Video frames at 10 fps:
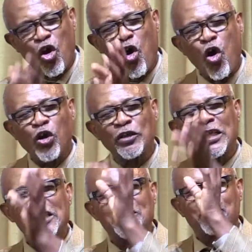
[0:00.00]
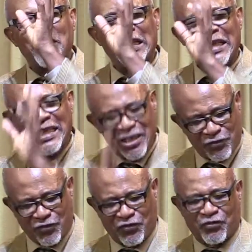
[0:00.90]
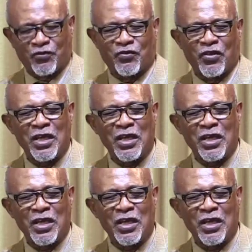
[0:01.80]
all these beliefs